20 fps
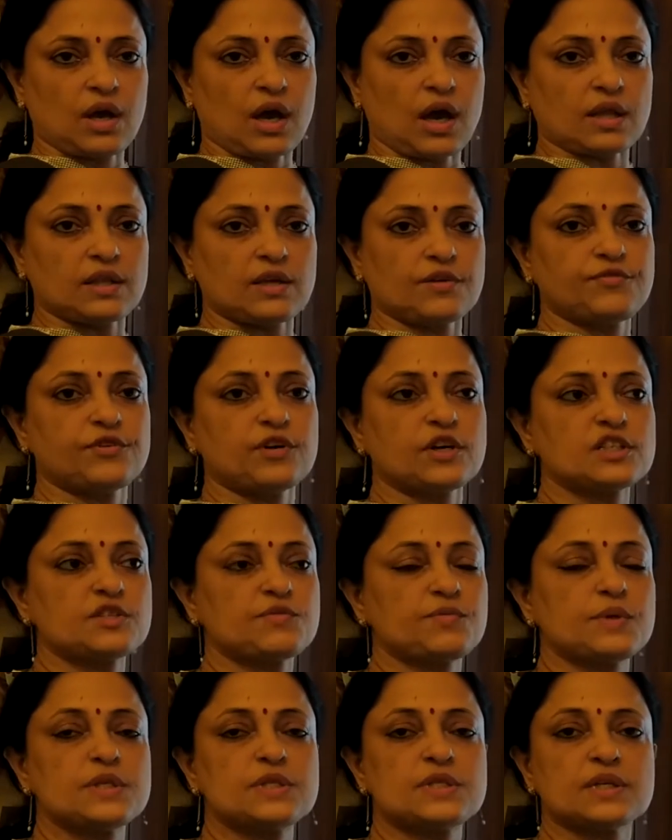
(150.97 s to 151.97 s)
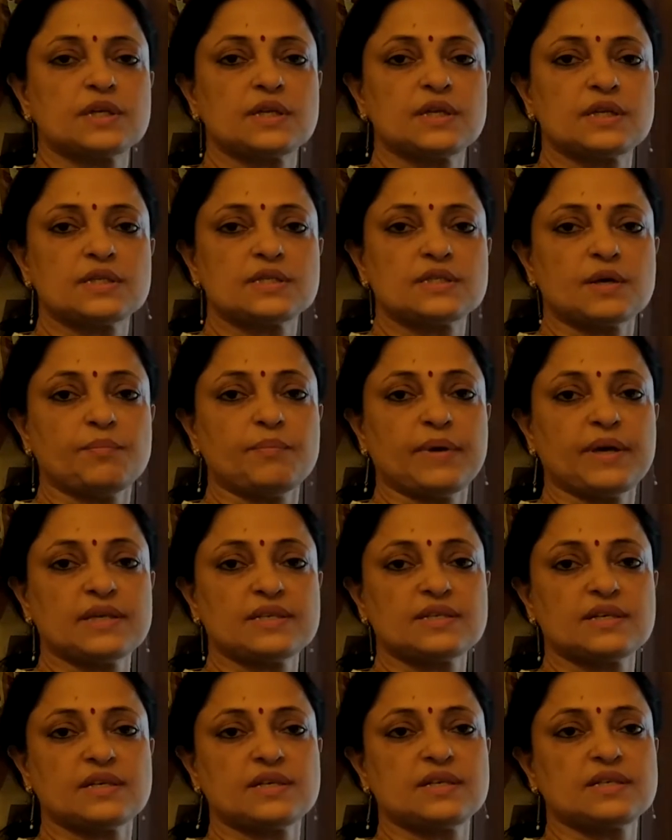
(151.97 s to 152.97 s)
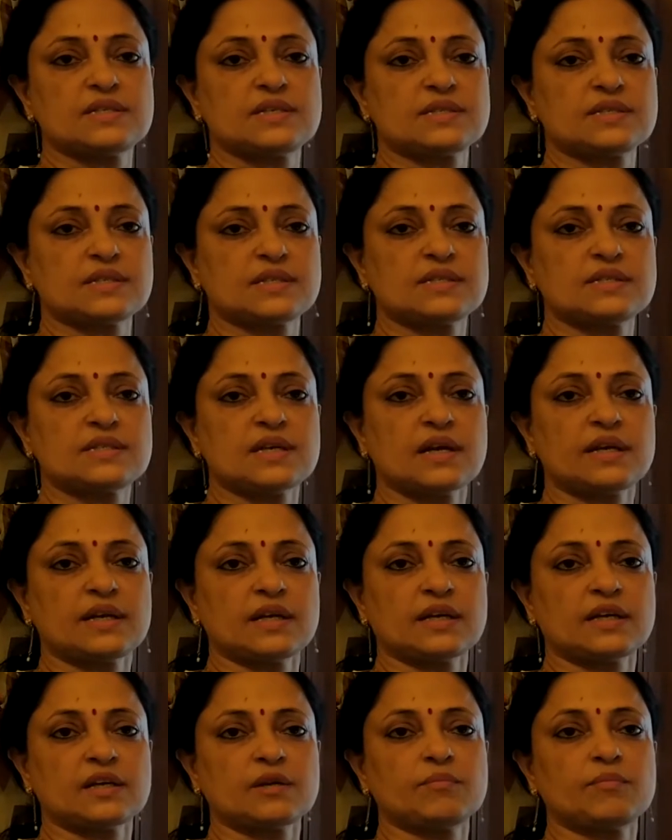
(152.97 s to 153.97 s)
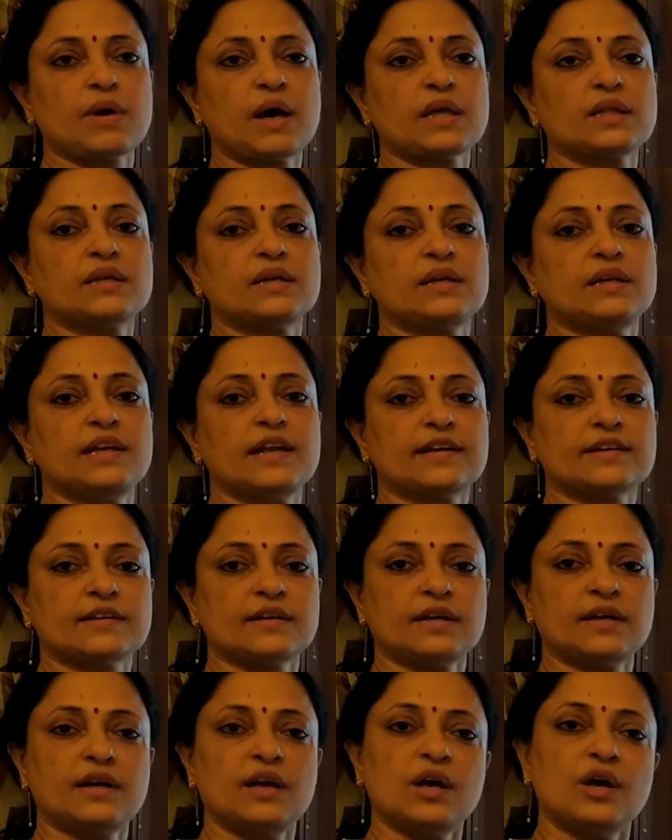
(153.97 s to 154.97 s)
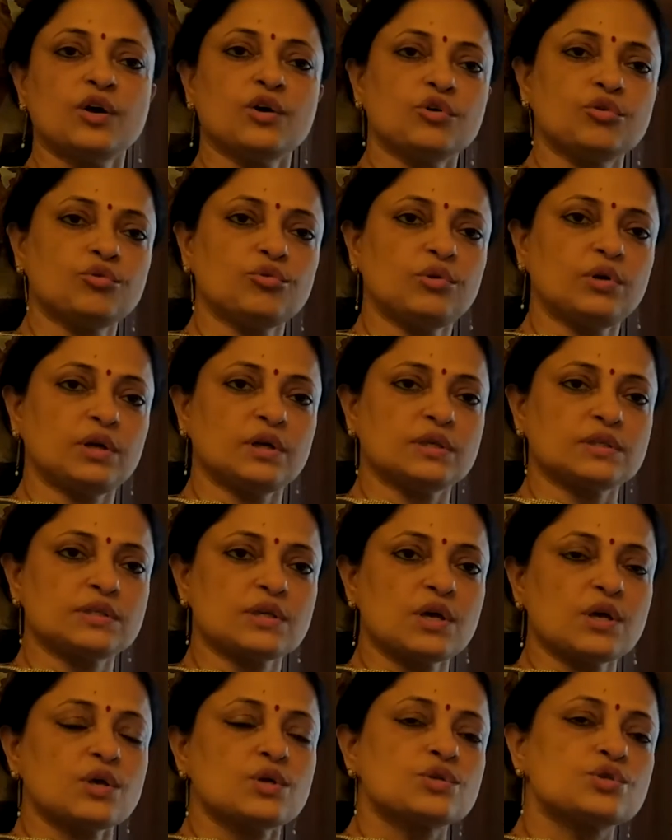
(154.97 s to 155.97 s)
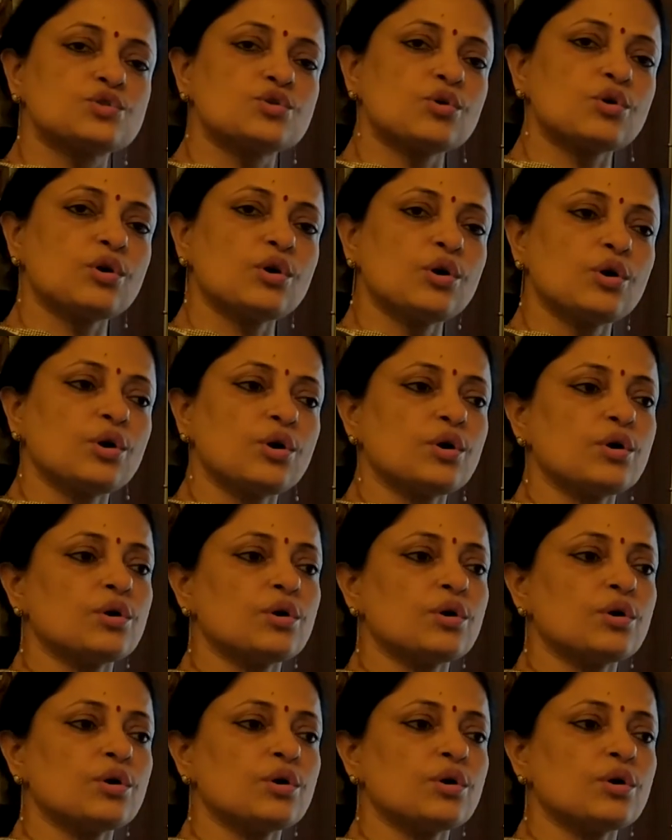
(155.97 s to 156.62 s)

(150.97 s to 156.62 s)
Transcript: And the first feature is the major decisions are taken by the elected rulers. So